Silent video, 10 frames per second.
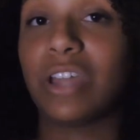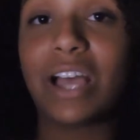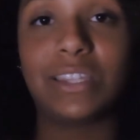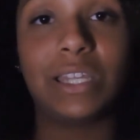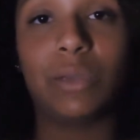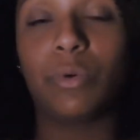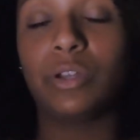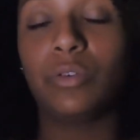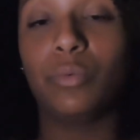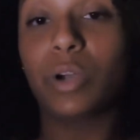ask
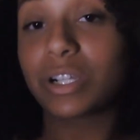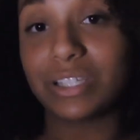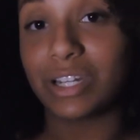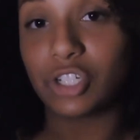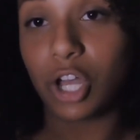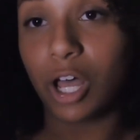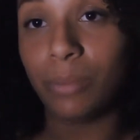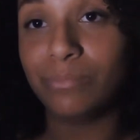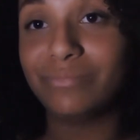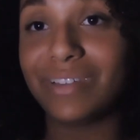anyone who works in a
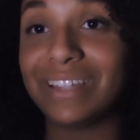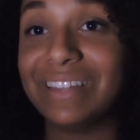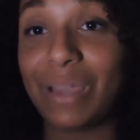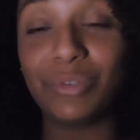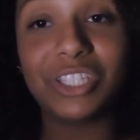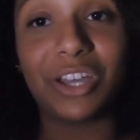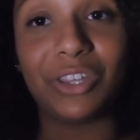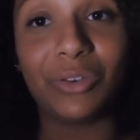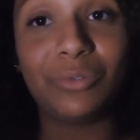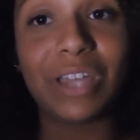job and they will tell
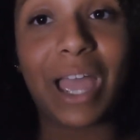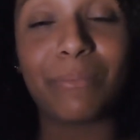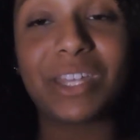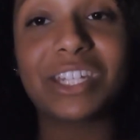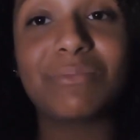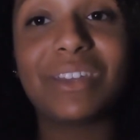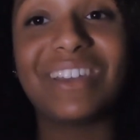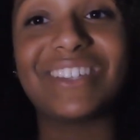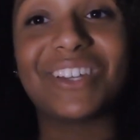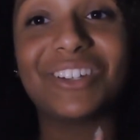you time management
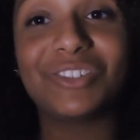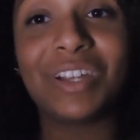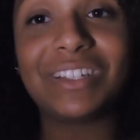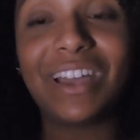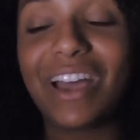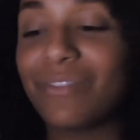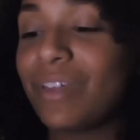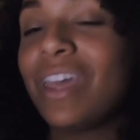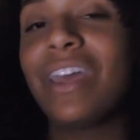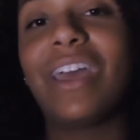is a good trait to have.
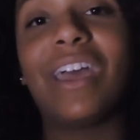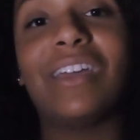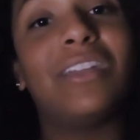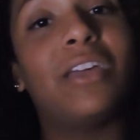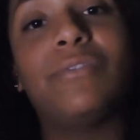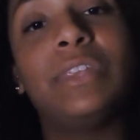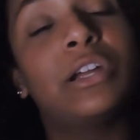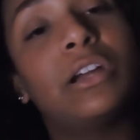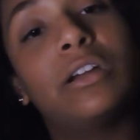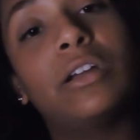And if
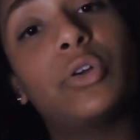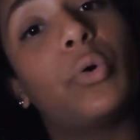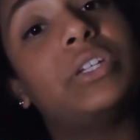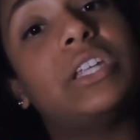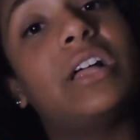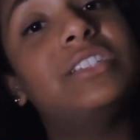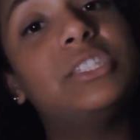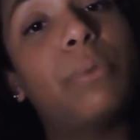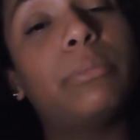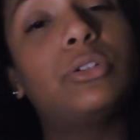you're going to
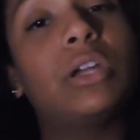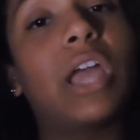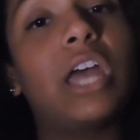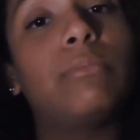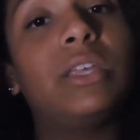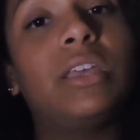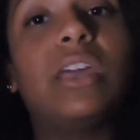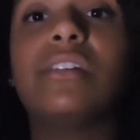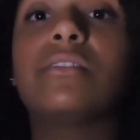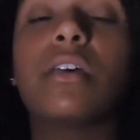Telesis Preparatory Academy,
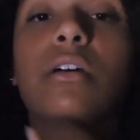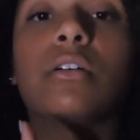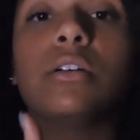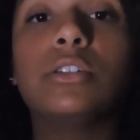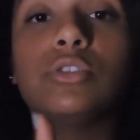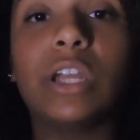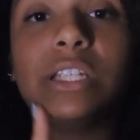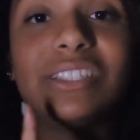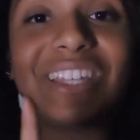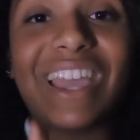it is a good
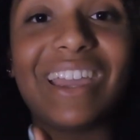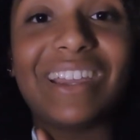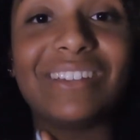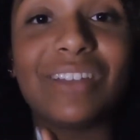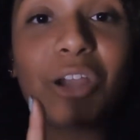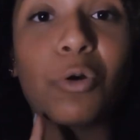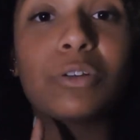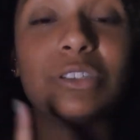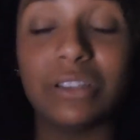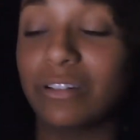trait to gain
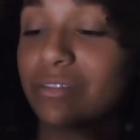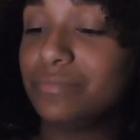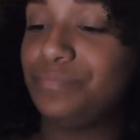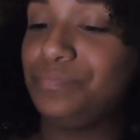or to learn